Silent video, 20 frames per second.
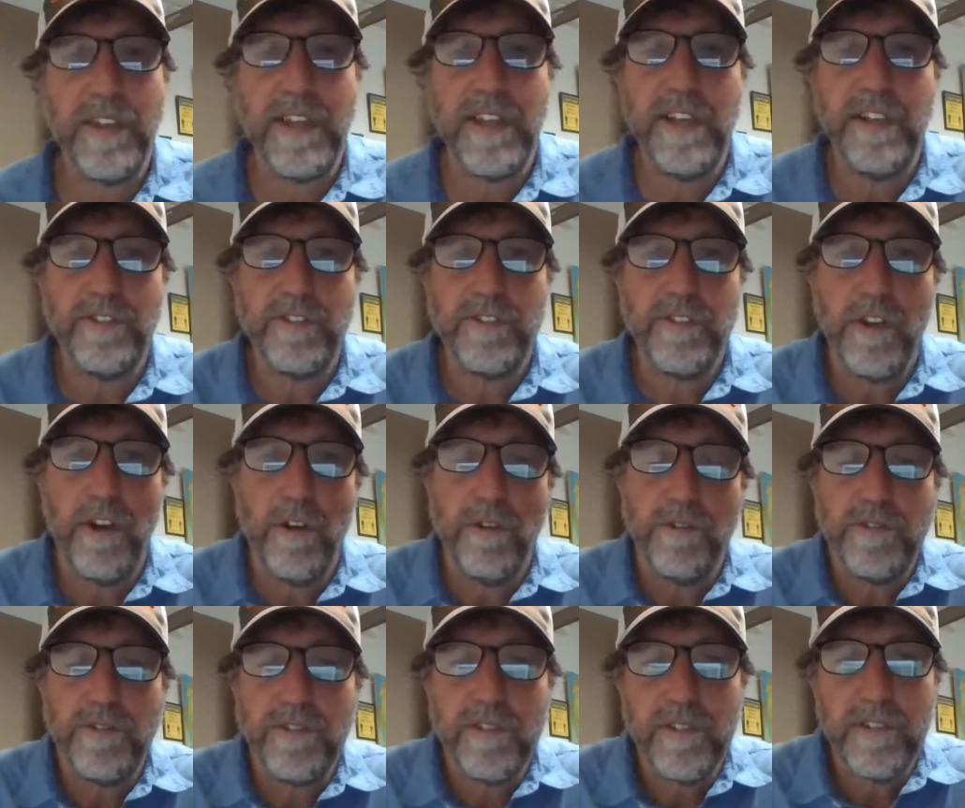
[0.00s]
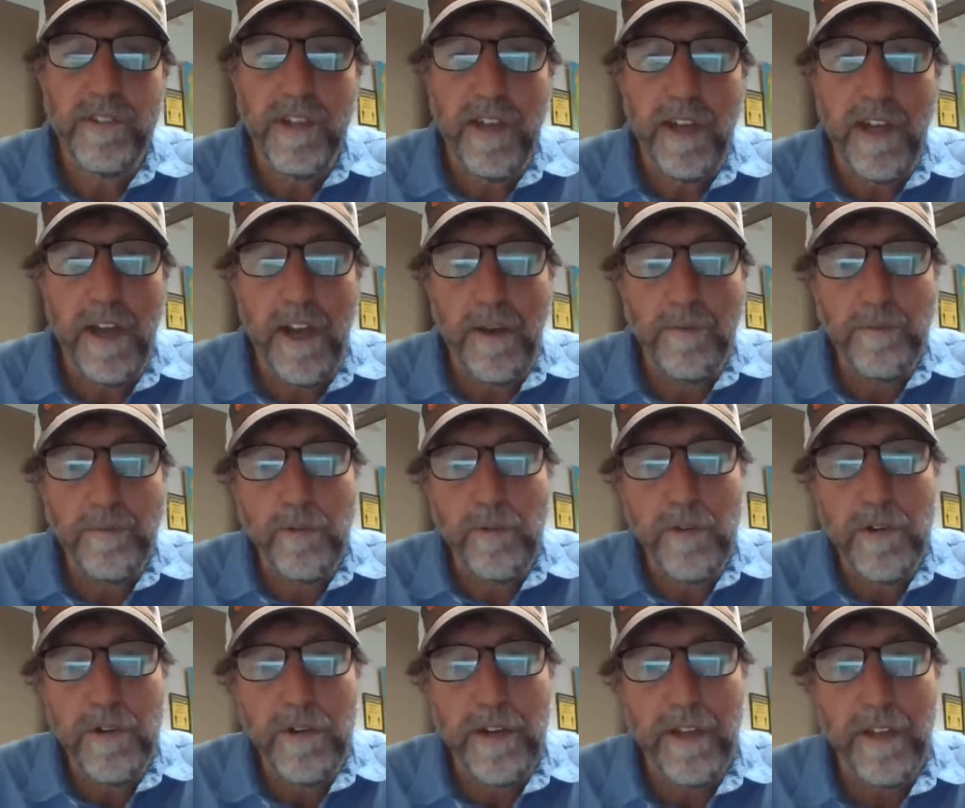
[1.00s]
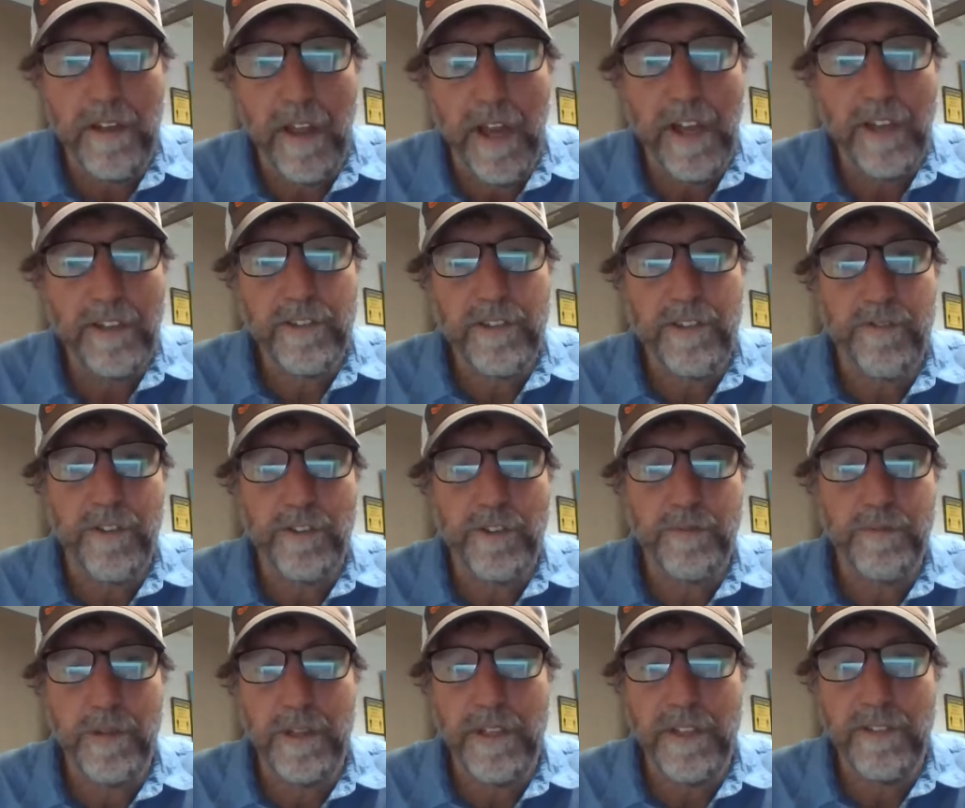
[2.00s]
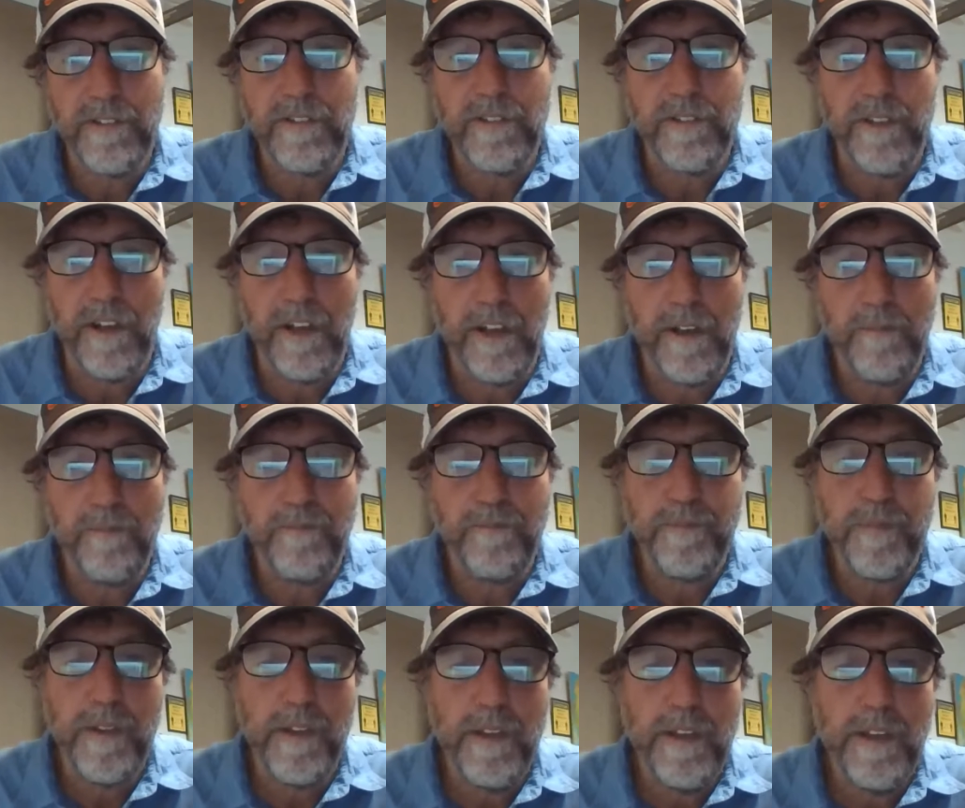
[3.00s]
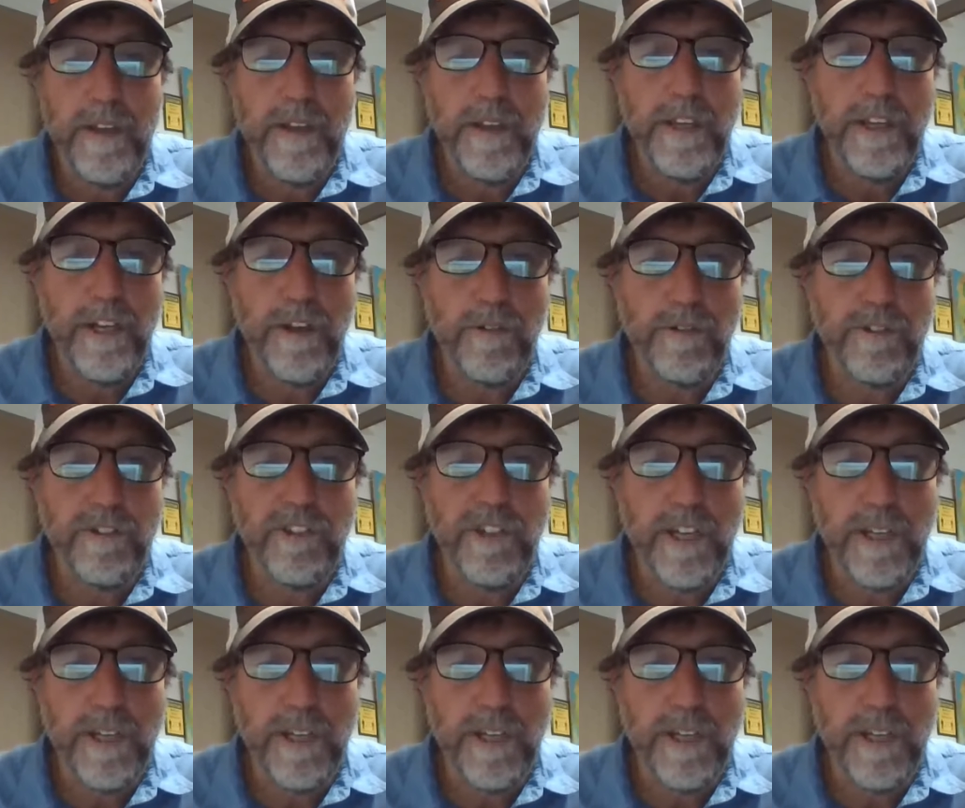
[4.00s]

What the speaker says: on the East Coast. When we were in class, the first place, was